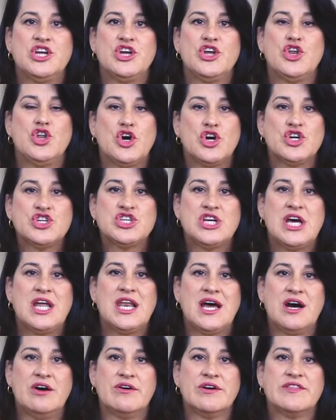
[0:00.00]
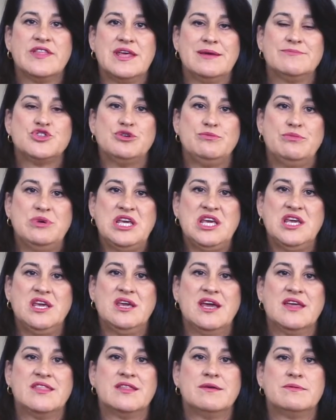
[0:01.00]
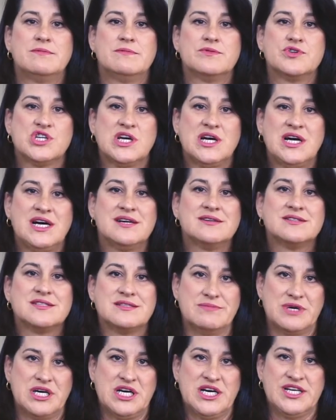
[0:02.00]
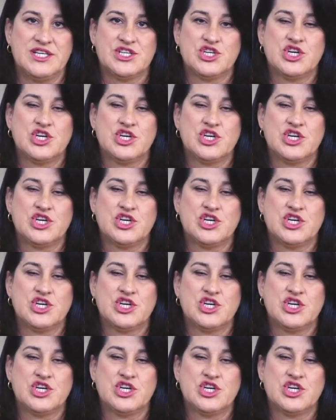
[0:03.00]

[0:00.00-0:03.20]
not allowing them to be, in the child's mind,